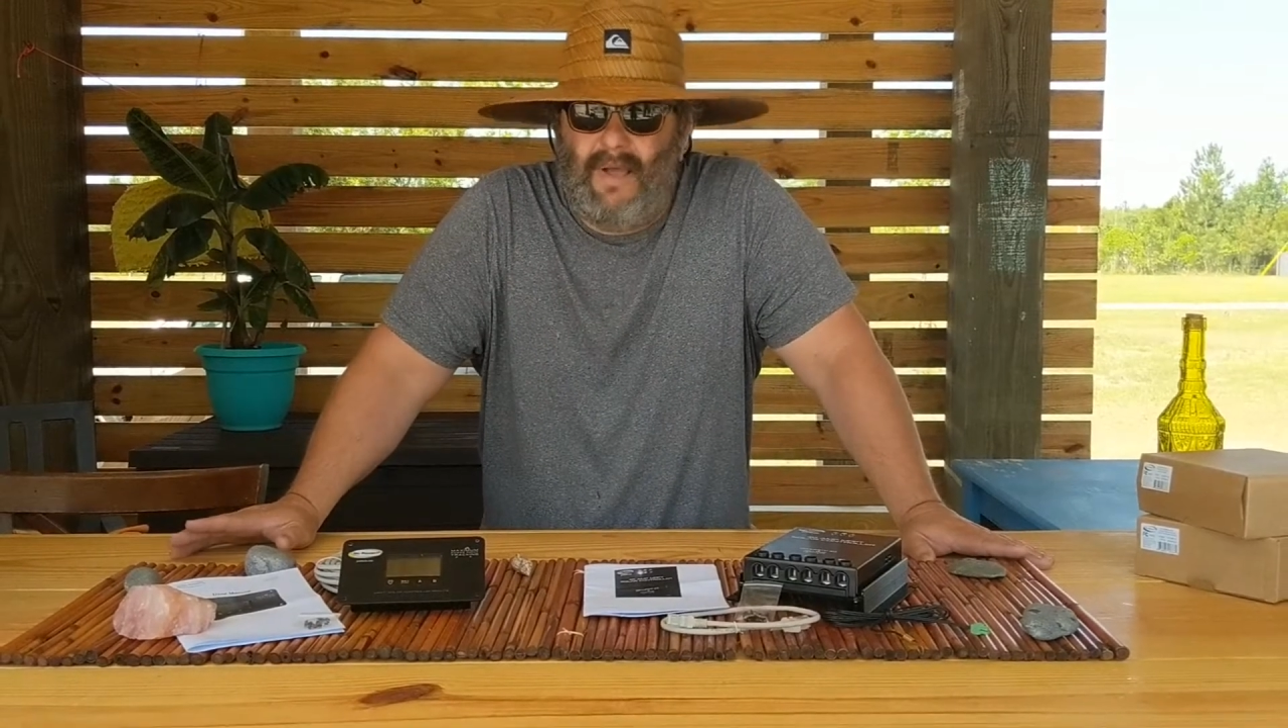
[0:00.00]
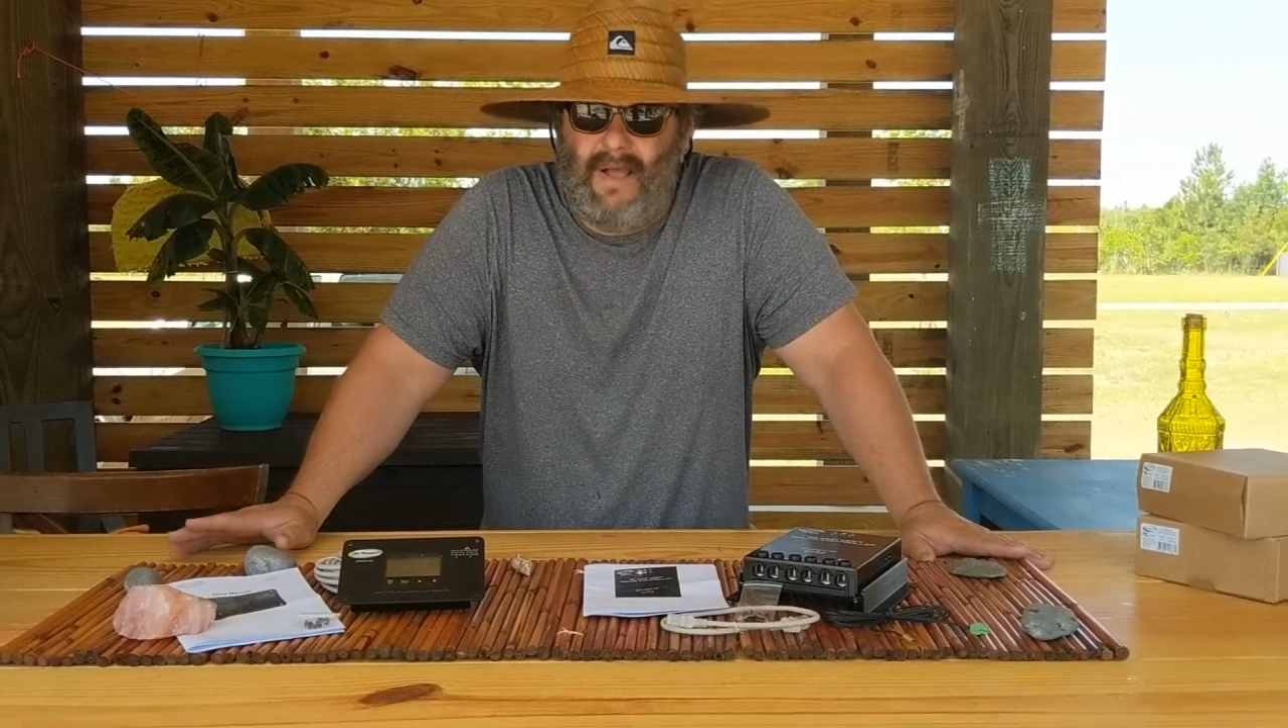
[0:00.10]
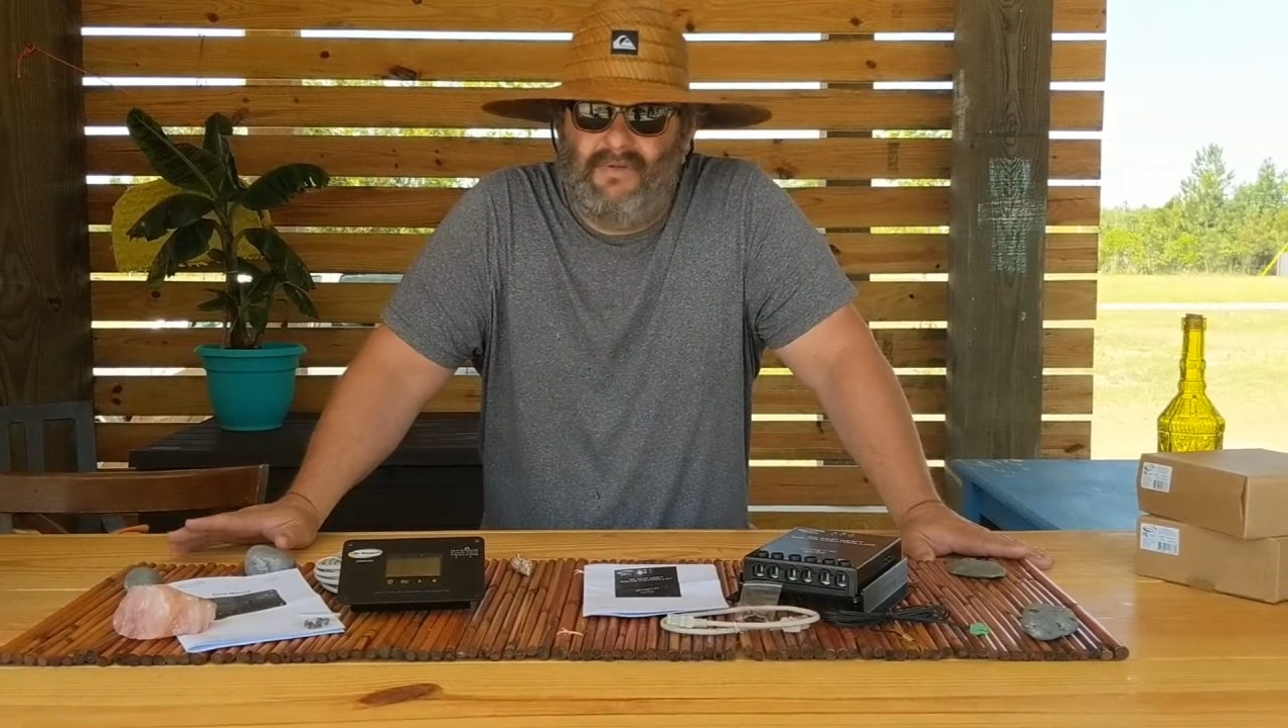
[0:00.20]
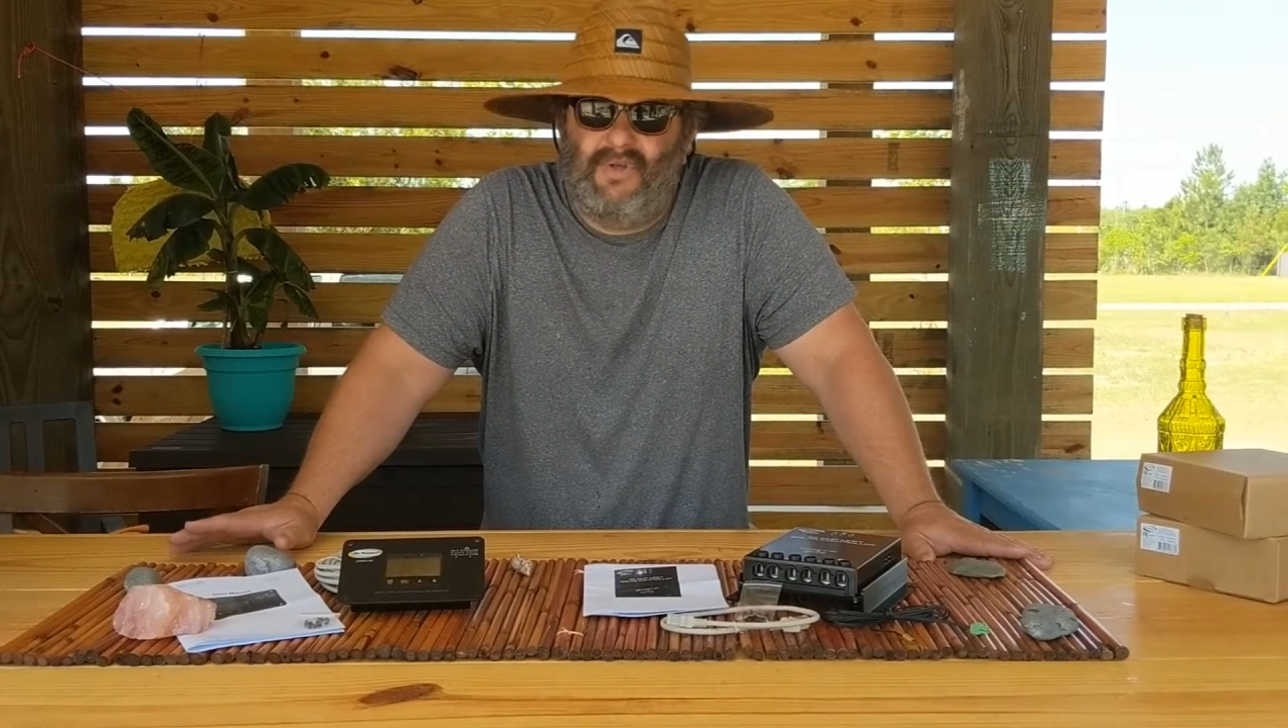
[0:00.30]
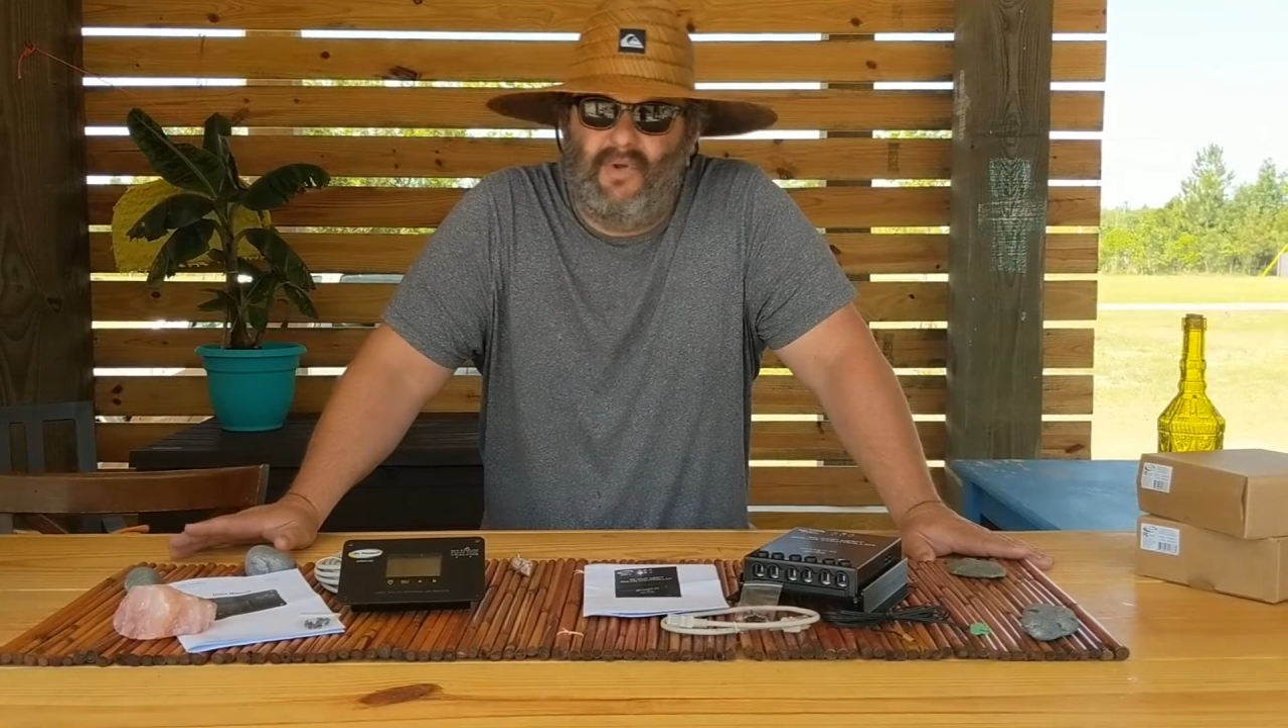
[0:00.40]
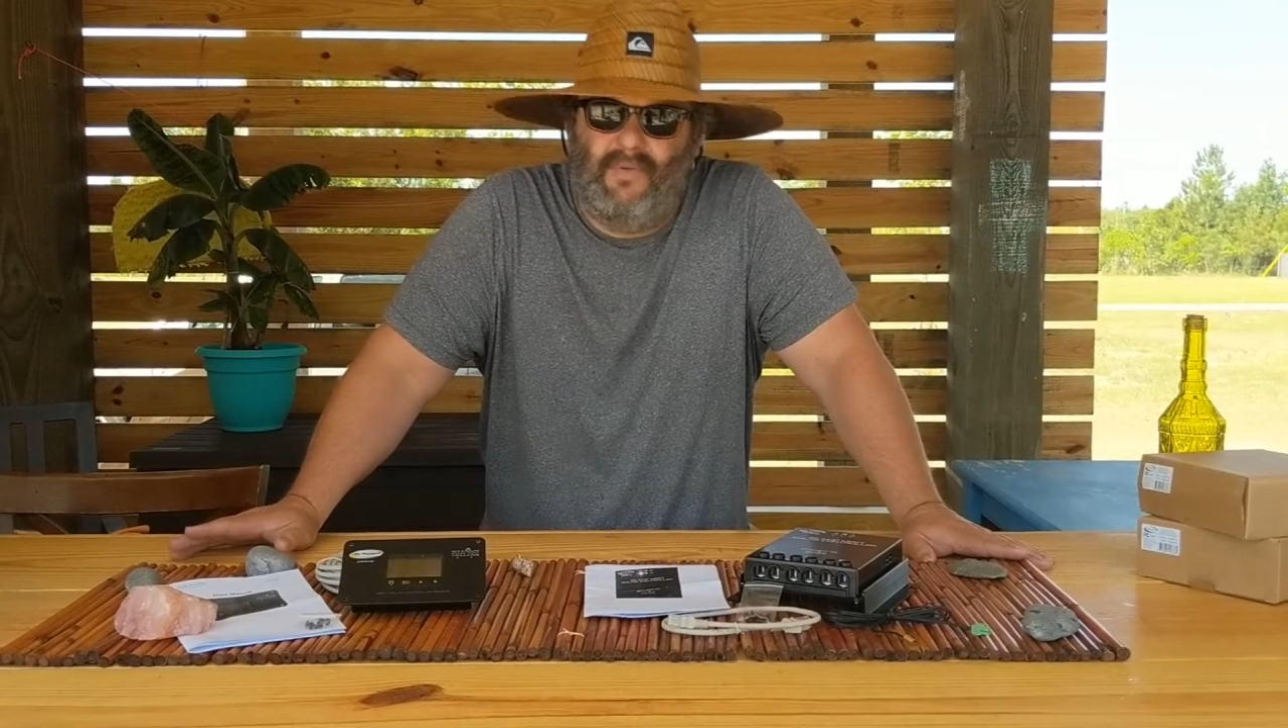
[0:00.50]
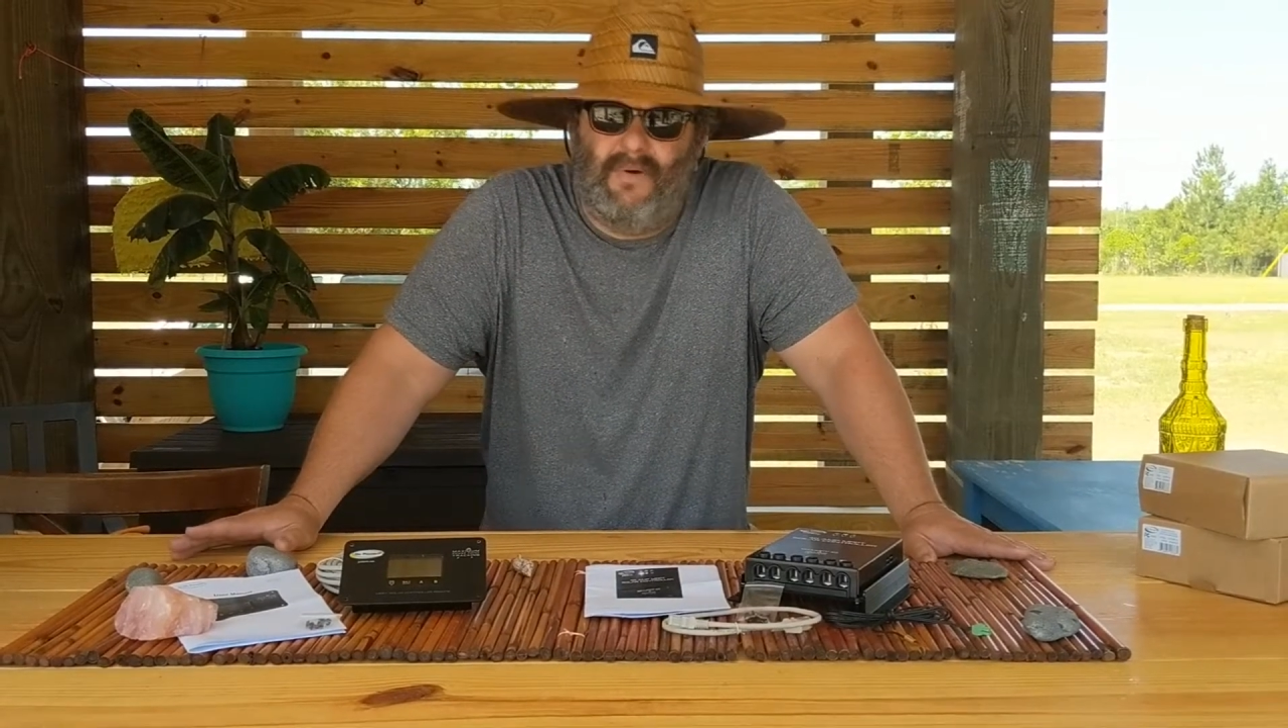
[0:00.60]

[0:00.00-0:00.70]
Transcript: household